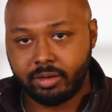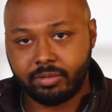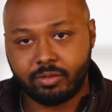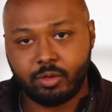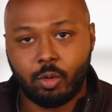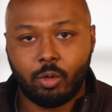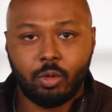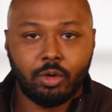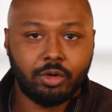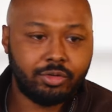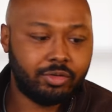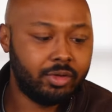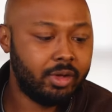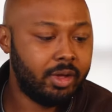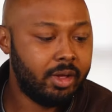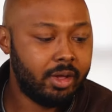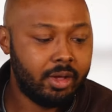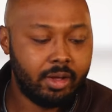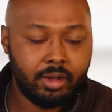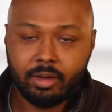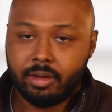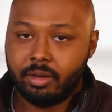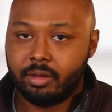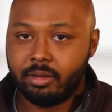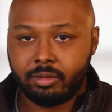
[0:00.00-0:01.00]
Of course,
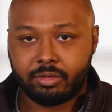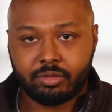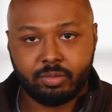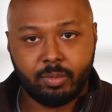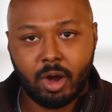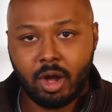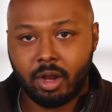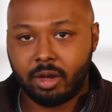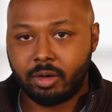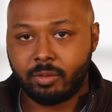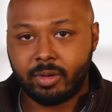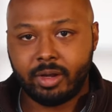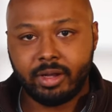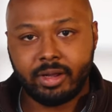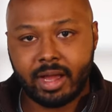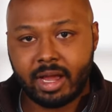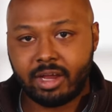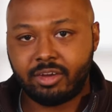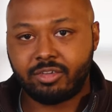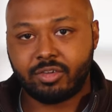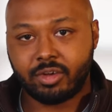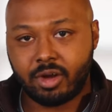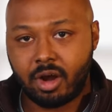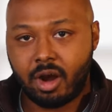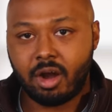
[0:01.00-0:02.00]
smaller ring
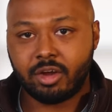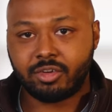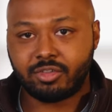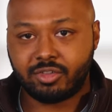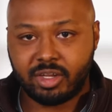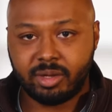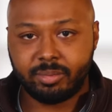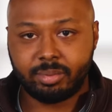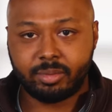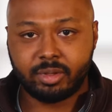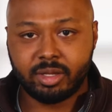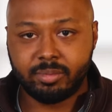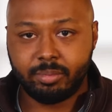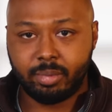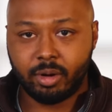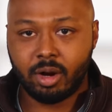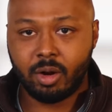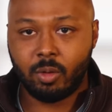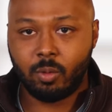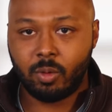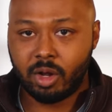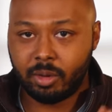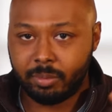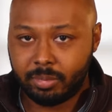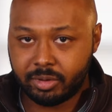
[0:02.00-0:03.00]
gauge cigars typically
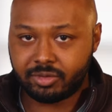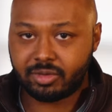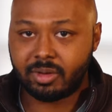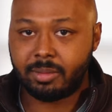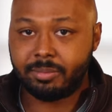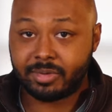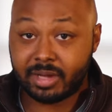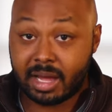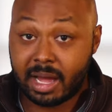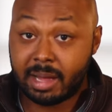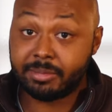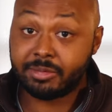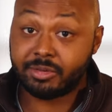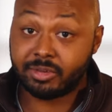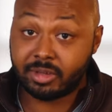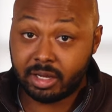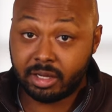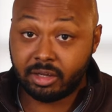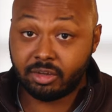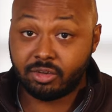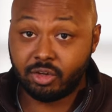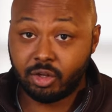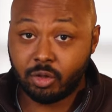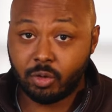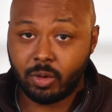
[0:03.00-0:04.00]
burn well, but sometimes
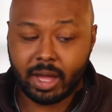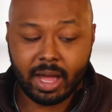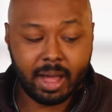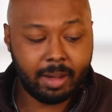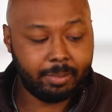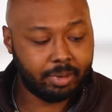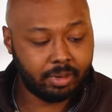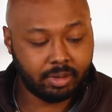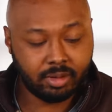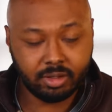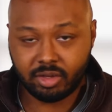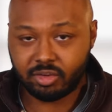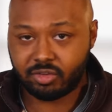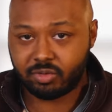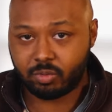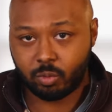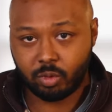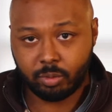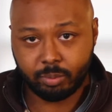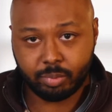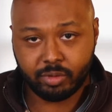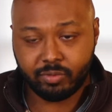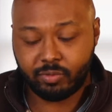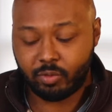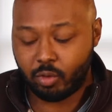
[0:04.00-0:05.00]
things do happen. This
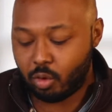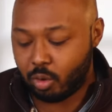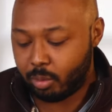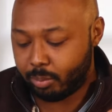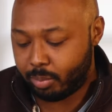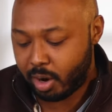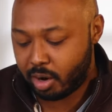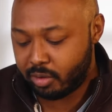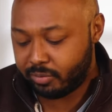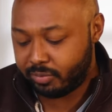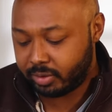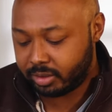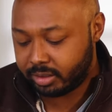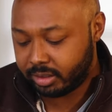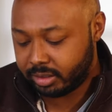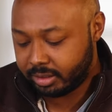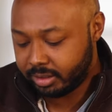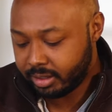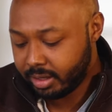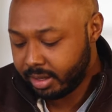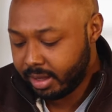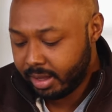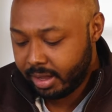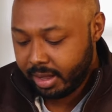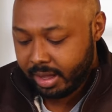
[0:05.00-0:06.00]
one performed perfectly.